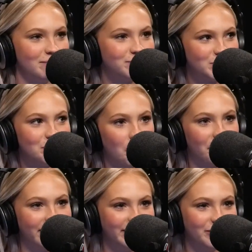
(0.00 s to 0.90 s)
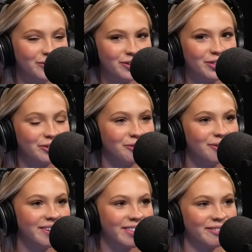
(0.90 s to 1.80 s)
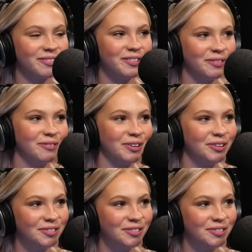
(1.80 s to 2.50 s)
I'm supporting you Get out through of here. through the roof.